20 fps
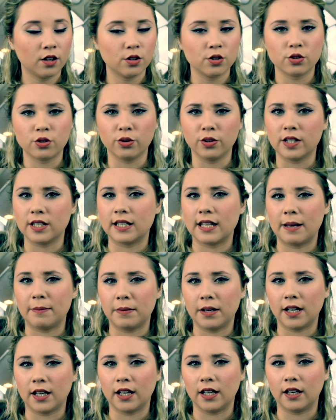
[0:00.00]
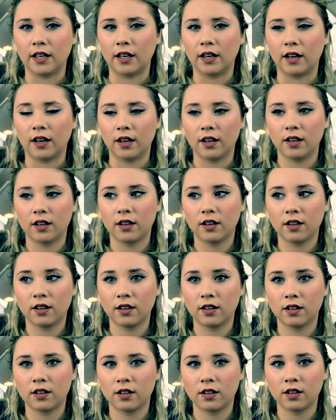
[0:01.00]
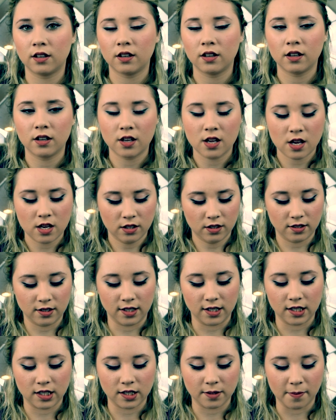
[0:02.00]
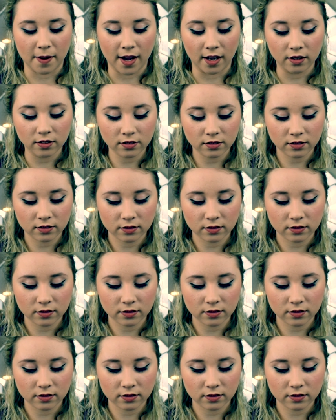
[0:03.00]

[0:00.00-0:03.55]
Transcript: So does that mean, does it smell?